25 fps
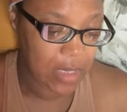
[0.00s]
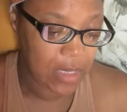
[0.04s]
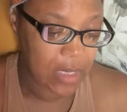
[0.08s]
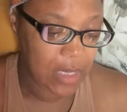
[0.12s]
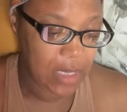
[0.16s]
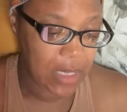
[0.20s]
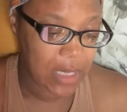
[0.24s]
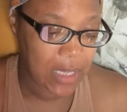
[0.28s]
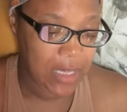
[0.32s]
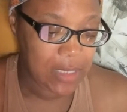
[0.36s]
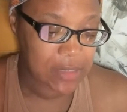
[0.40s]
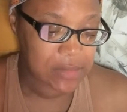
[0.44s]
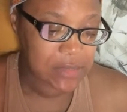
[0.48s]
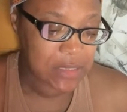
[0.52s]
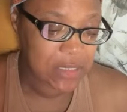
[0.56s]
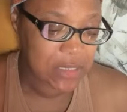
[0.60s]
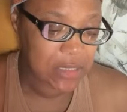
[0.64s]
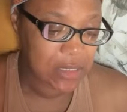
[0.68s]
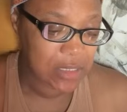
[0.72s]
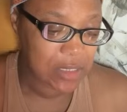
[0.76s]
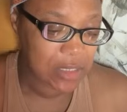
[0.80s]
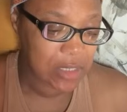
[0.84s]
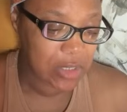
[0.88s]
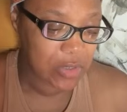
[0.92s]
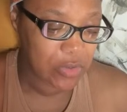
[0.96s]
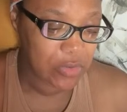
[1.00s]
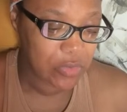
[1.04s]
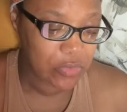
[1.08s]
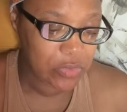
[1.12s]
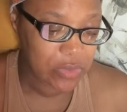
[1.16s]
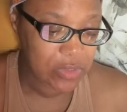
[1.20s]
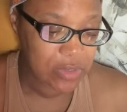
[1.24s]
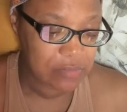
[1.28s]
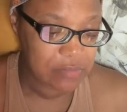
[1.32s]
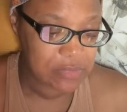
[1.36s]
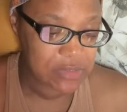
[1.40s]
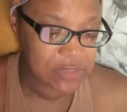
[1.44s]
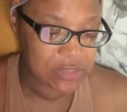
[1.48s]
As he
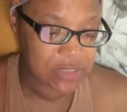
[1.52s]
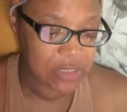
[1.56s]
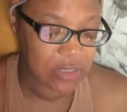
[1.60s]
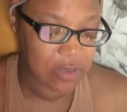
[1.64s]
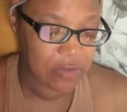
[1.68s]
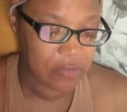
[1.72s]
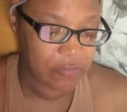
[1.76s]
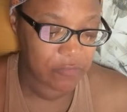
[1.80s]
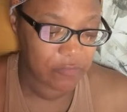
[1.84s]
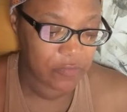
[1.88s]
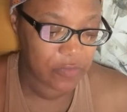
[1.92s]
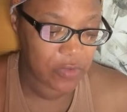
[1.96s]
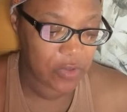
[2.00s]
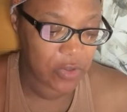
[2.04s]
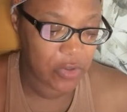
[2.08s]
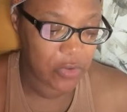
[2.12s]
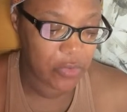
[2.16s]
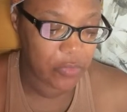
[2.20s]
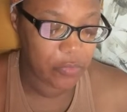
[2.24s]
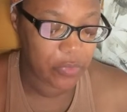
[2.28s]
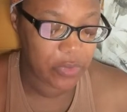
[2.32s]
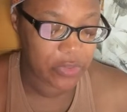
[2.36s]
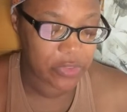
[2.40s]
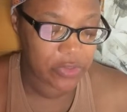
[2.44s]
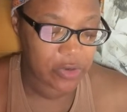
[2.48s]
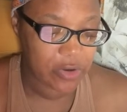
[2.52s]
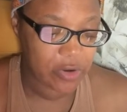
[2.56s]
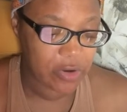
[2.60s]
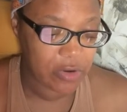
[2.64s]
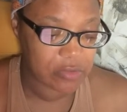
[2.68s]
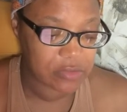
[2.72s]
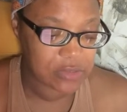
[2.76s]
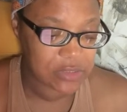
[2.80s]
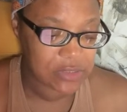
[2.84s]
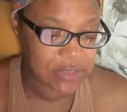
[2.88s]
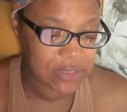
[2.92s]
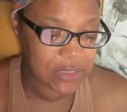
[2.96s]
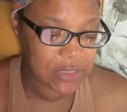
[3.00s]
clothed himself with
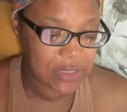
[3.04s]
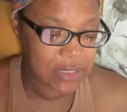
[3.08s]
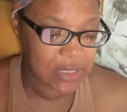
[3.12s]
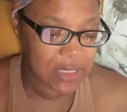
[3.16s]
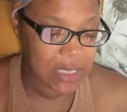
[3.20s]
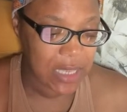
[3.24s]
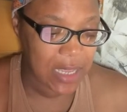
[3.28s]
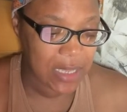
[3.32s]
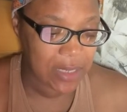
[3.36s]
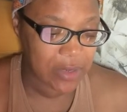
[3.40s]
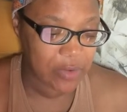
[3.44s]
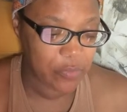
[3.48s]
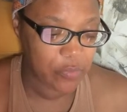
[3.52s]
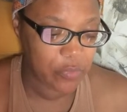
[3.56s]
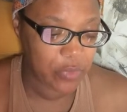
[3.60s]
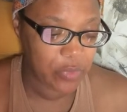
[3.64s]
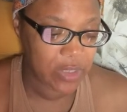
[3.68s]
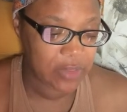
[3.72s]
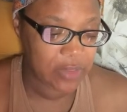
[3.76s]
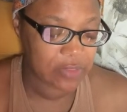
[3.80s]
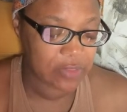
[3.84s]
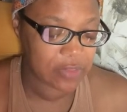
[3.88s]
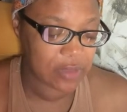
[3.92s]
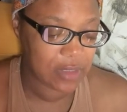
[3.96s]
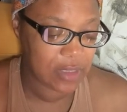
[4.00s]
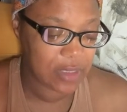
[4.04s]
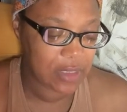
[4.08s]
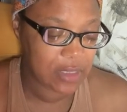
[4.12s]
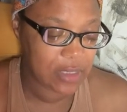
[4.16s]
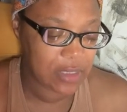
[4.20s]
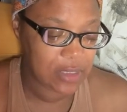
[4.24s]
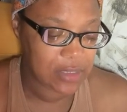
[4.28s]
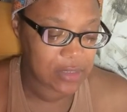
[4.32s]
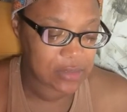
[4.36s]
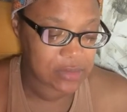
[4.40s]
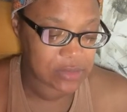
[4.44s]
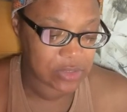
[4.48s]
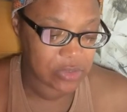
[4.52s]
cursing like with
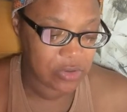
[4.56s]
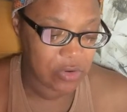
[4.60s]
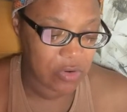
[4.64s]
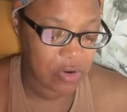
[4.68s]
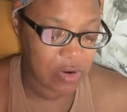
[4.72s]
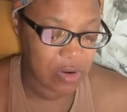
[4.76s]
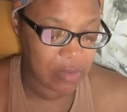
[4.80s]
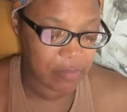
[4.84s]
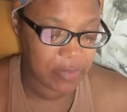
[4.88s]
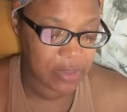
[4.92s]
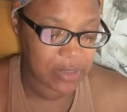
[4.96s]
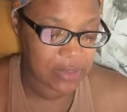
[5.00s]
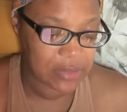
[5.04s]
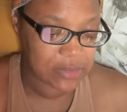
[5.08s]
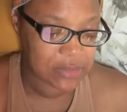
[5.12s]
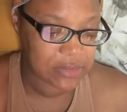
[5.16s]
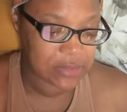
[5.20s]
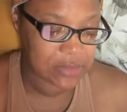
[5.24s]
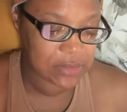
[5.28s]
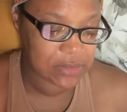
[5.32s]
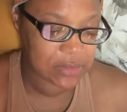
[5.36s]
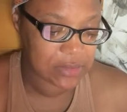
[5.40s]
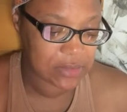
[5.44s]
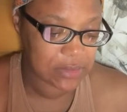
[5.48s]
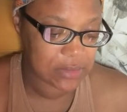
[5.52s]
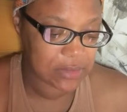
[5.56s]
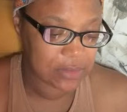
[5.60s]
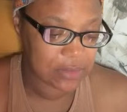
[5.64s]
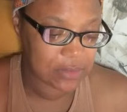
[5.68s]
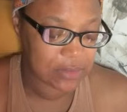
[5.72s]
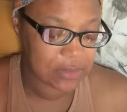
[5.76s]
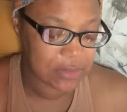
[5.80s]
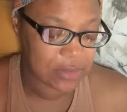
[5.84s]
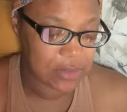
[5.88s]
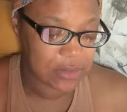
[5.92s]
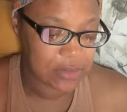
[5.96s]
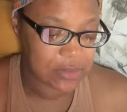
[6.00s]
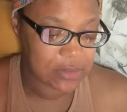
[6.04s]
his garments,
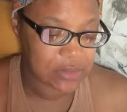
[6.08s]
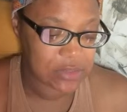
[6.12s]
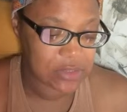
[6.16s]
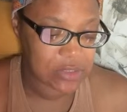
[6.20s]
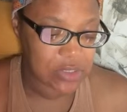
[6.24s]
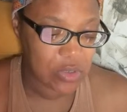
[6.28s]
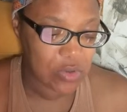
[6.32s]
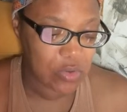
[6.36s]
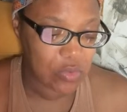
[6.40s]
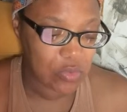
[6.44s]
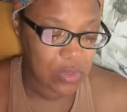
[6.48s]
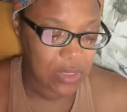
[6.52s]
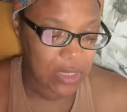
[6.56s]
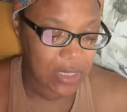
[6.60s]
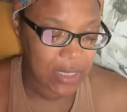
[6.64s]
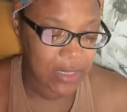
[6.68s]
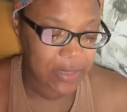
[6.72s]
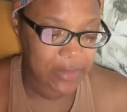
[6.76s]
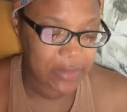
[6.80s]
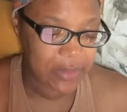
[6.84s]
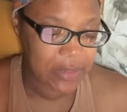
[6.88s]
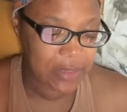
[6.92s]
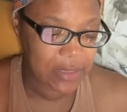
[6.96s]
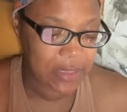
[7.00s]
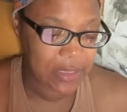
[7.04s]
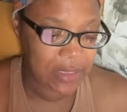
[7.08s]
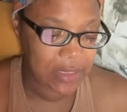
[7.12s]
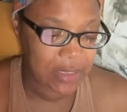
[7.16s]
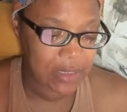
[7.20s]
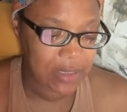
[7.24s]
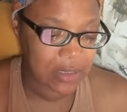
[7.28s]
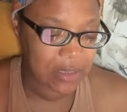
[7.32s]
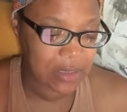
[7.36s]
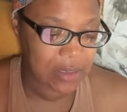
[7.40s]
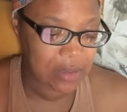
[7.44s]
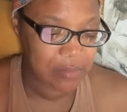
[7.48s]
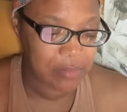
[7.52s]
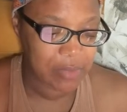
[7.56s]
so let it
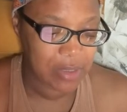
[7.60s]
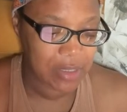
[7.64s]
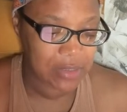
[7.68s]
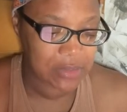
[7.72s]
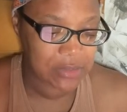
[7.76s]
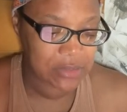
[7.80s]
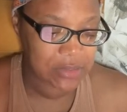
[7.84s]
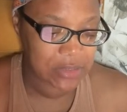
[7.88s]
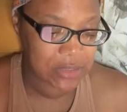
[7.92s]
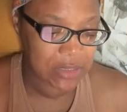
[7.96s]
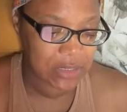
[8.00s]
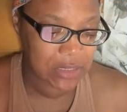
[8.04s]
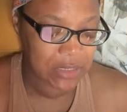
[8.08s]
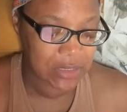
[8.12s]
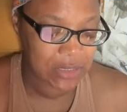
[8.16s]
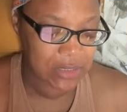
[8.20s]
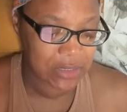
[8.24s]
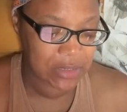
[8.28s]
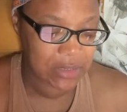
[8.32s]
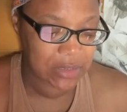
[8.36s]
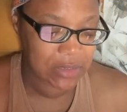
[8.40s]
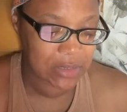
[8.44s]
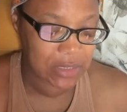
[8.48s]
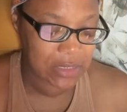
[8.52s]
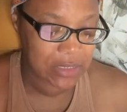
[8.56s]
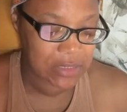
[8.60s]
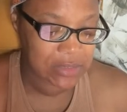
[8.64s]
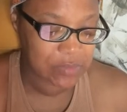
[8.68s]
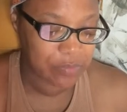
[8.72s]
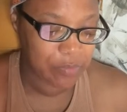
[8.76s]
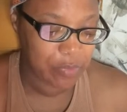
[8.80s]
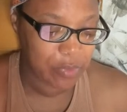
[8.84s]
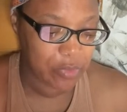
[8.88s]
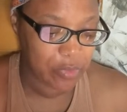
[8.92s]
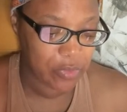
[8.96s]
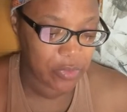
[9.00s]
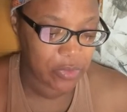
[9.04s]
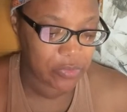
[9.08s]
come unto him, his
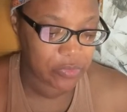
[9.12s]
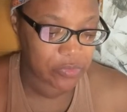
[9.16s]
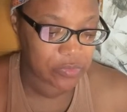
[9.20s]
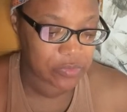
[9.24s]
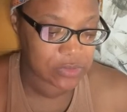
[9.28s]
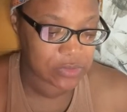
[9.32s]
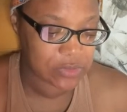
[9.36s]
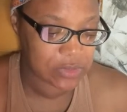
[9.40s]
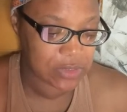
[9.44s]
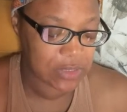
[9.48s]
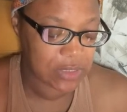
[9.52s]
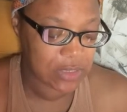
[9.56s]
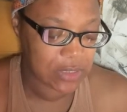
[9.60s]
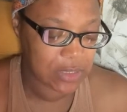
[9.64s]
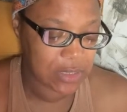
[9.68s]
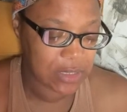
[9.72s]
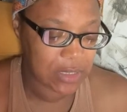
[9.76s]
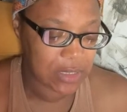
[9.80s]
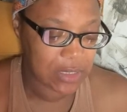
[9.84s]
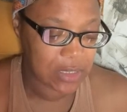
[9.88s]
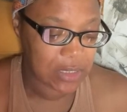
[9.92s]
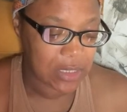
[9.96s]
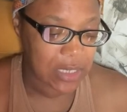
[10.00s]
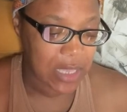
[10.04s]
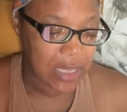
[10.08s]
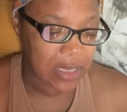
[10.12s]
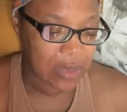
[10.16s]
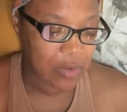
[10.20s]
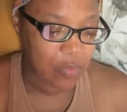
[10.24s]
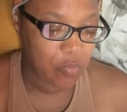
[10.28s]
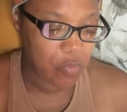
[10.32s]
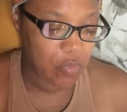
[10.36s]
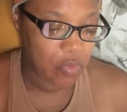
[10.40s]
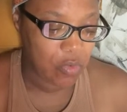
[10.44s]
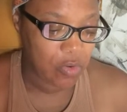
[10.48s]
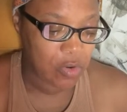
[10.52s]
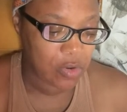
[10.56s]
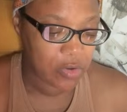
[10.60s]
boils like
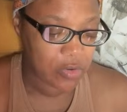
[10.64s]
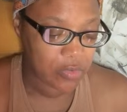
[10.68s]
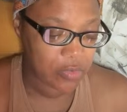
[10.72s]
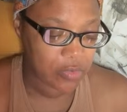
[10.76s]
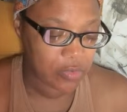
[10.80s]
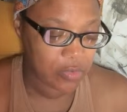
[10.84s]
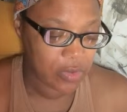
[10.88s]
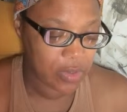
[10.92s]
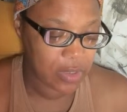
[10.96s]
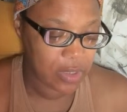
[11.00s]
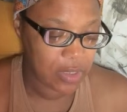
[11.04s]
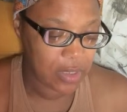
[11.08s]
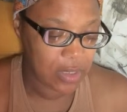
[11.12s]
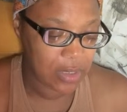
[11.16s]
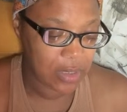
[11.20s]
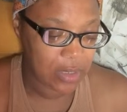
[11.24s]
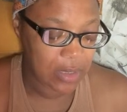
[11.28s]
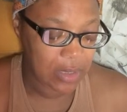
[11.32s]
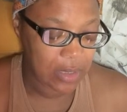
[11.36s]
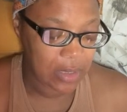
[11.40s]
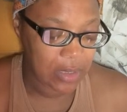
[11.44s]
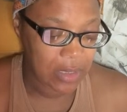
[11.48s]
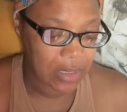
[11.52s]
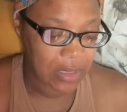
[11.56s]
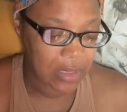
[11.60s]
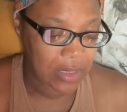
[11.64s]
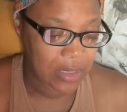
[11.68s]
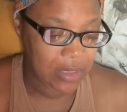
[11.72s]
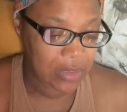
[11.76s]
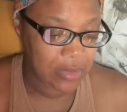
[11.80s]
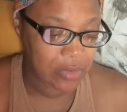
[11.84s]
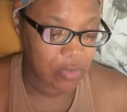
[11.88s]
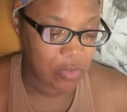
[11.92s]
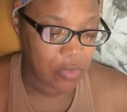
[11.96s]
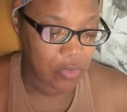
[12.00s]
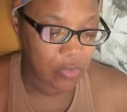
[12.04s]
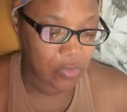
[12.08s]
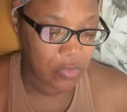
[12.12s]
water, and
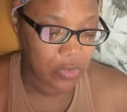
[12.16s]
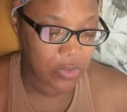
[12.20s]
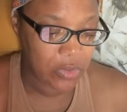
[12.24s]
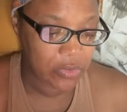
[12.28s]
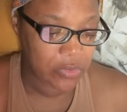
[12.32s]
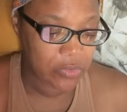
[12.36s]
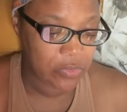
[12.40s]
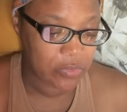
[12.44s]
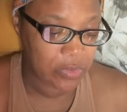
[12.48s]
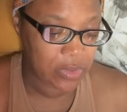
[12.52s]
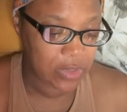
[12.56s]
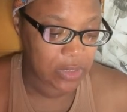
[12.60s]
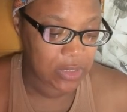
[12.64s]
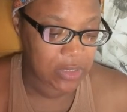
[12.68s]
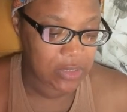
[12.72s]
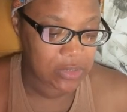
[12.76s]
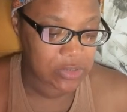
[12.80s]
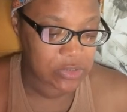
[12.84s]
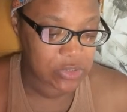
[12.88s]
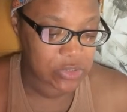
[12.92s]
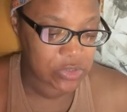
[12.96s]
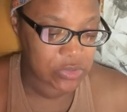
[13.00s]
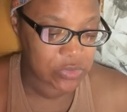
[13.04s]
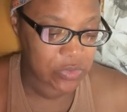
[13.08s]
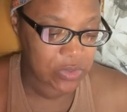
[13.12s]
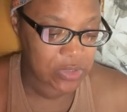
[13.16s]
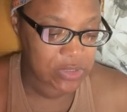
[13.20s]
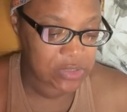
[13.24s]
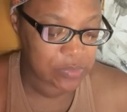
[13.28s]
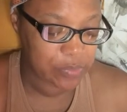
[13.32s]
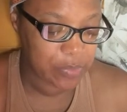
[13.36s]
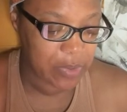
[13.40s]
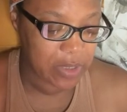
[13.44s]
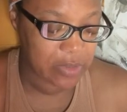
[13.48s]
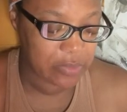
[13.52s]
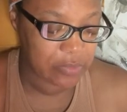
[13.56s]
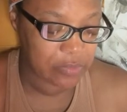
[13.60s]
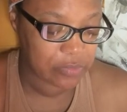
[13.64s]
oil into his
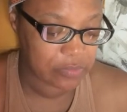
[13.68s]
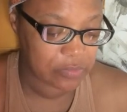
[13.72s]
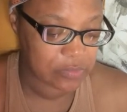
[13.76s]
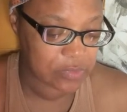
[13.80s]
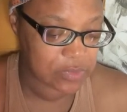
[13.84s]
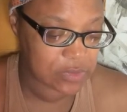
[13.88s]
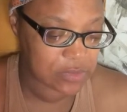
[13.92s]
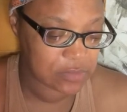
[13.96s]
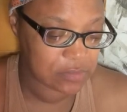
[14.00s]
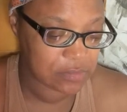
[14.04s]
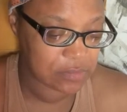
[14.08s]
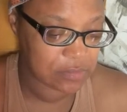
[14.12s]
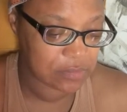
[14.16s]
bones.